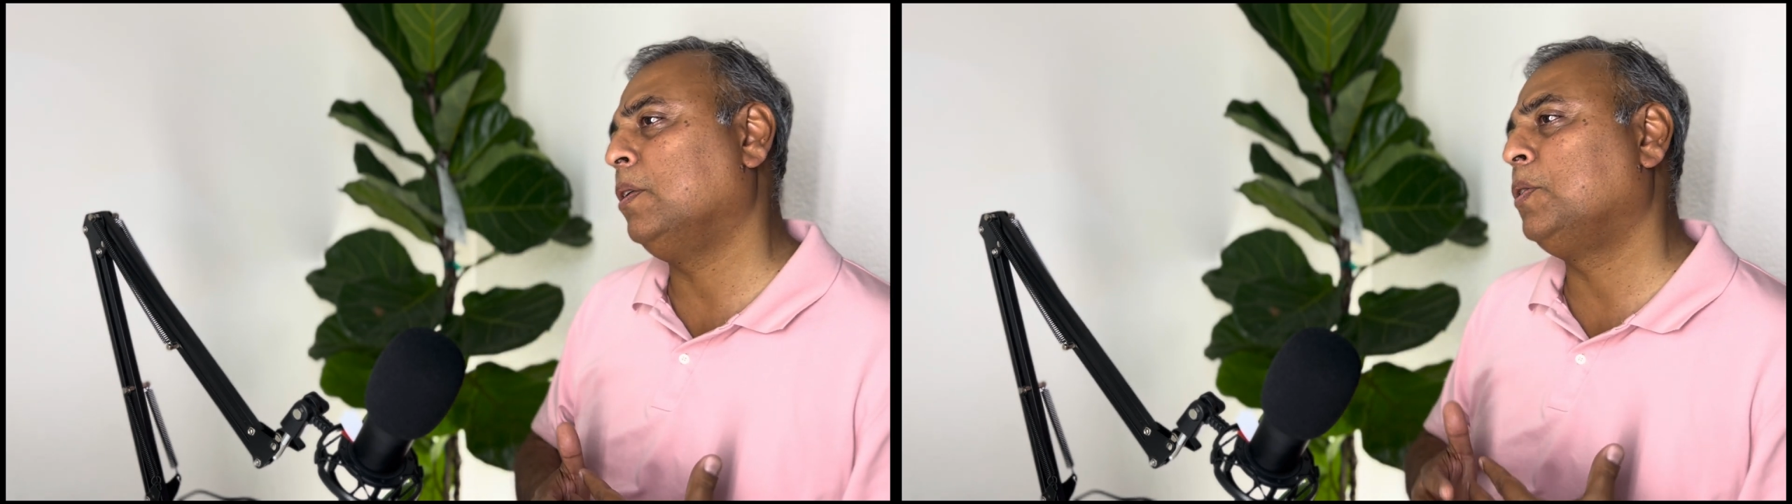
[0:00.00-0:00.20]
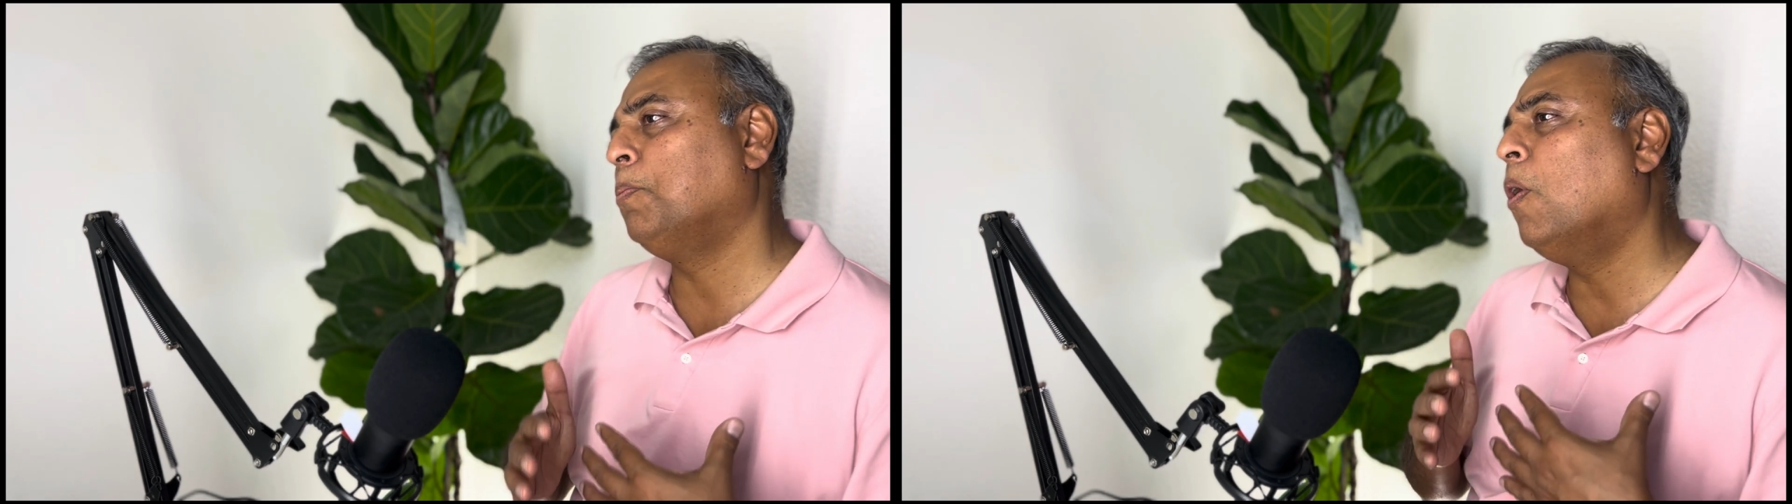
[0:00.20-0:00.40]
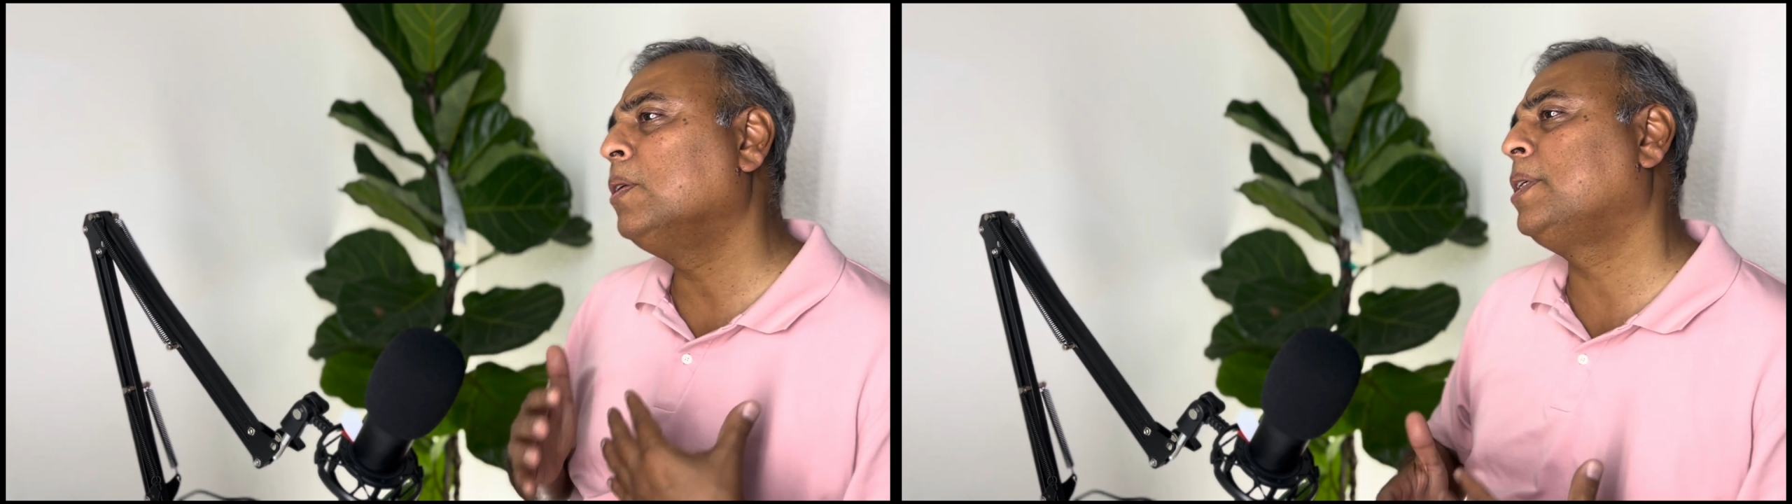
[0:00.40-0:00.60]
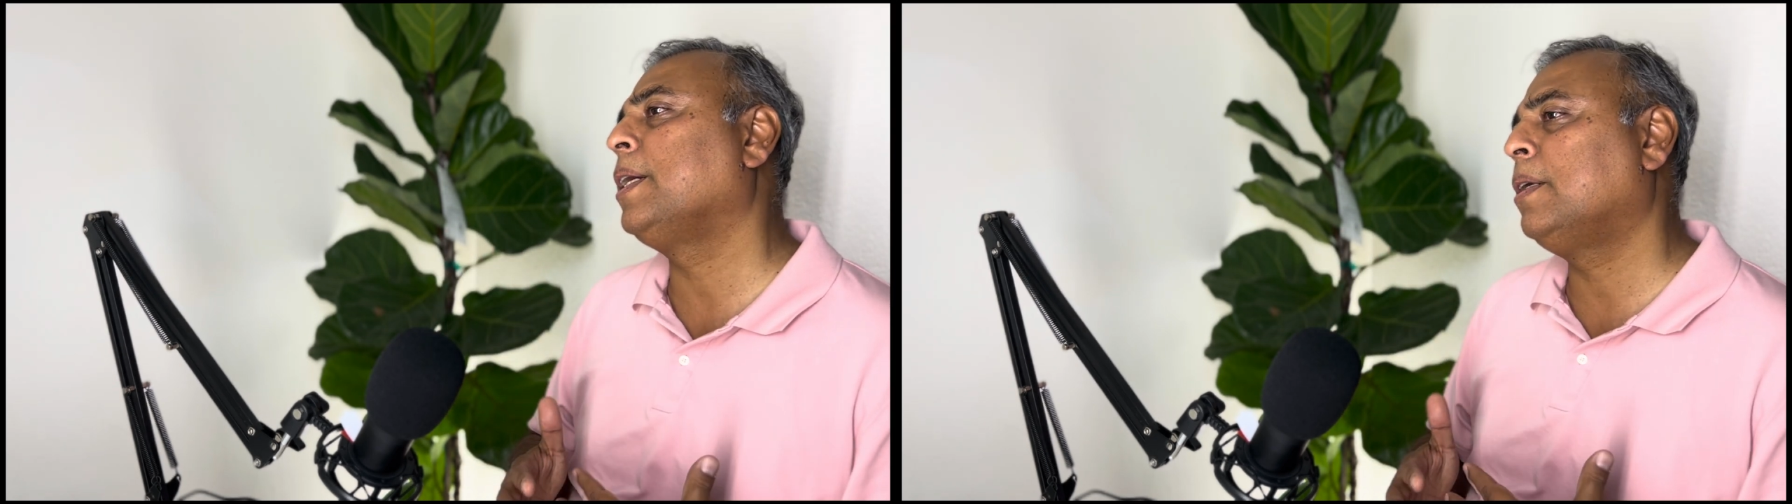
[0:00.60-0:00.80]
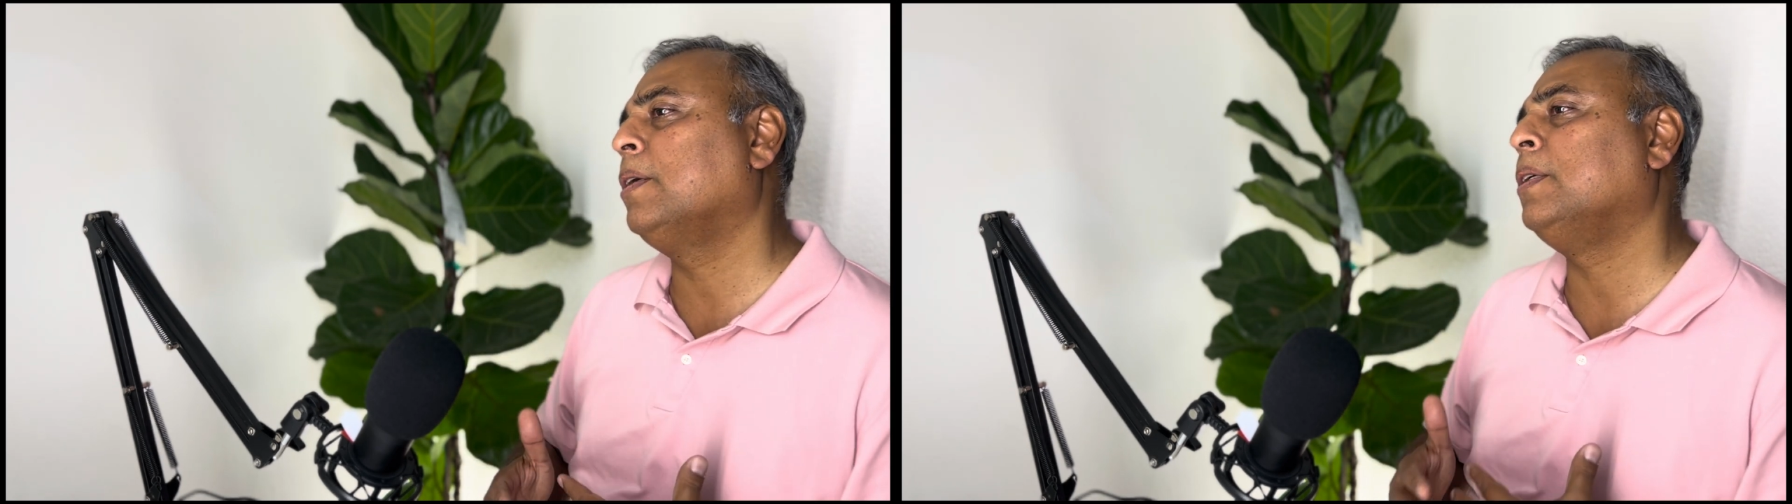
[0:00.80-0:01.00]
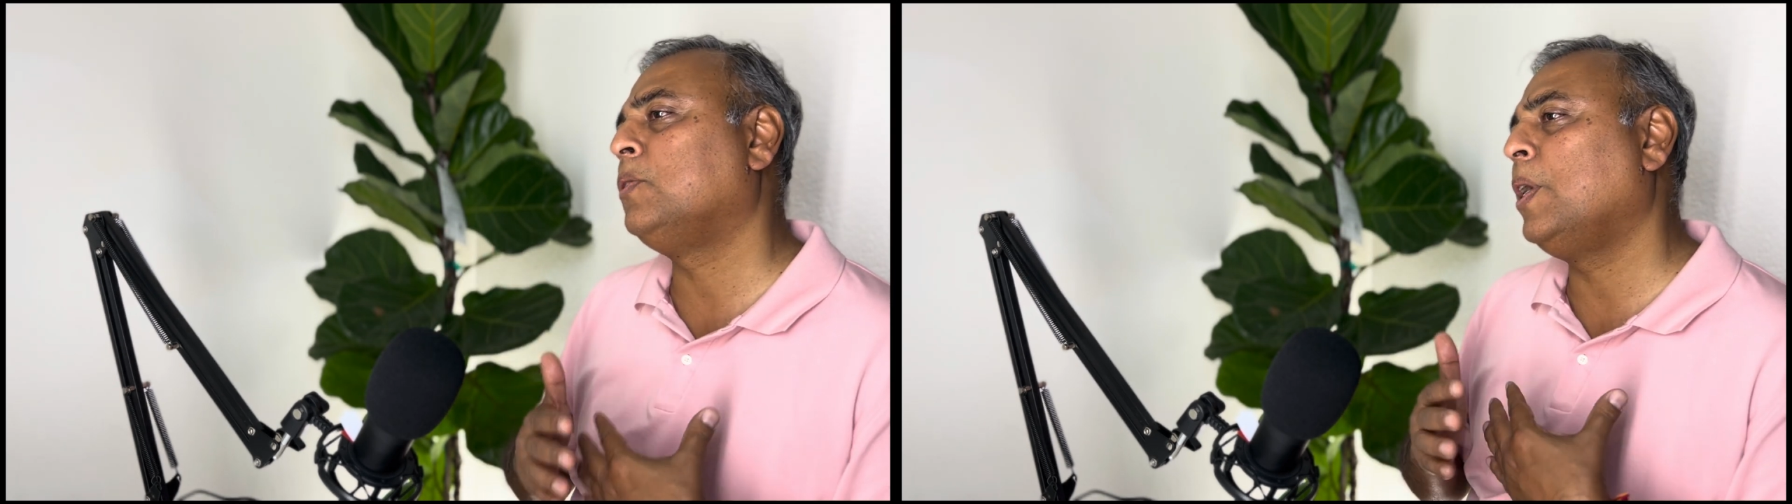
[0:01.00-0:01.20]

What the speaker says: The small sector is